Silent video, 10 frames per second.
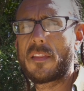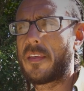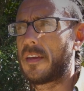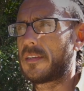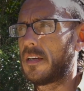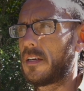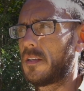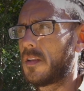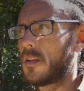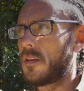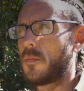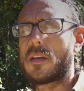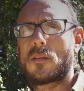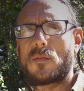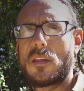that that we
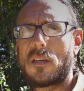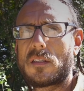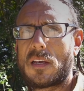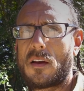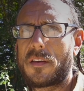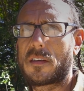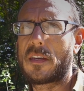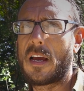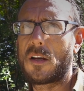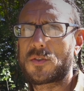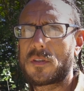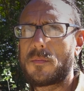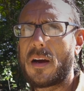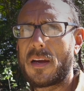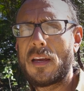can really tell the cacao tree
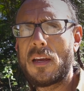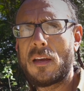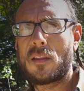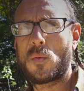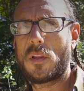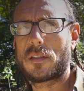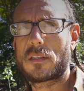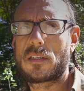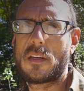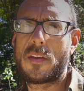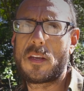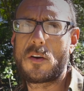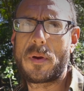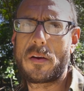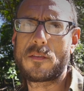by. And then we'll look to see if any are
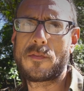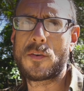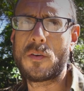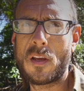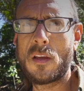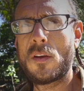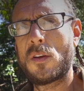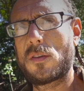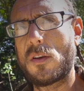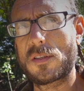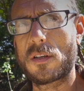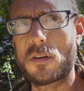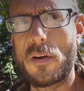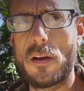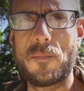bearing fruit. So let's look
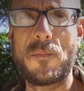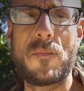around.